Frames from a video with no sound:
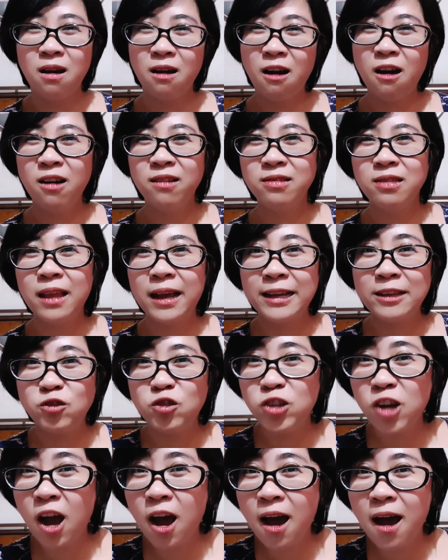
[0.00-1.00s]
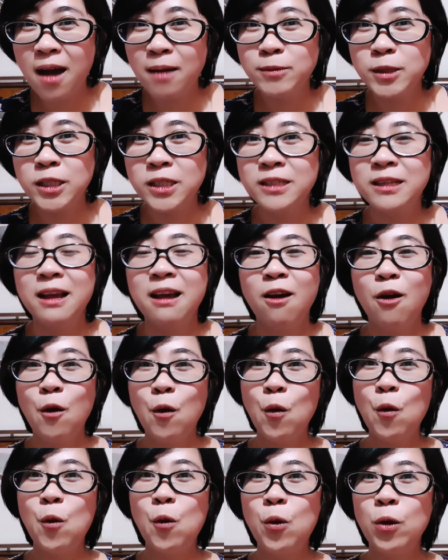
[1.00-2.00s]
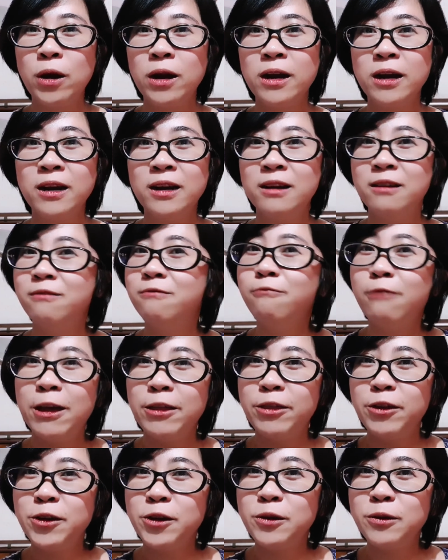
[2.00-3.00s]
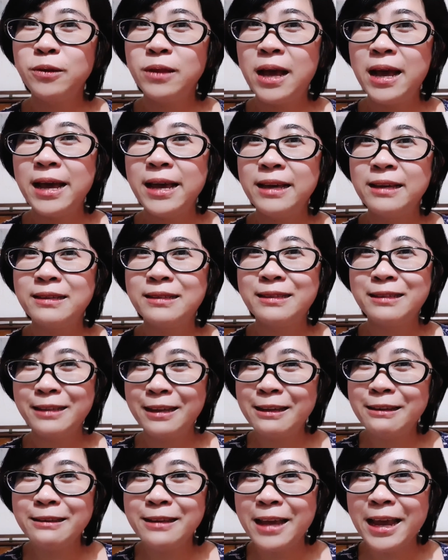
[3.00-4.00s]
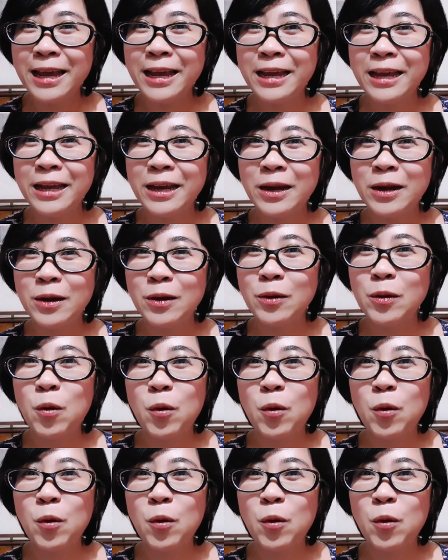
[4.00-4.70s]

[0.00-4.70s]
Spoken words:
online jobs, or whether you like skincare,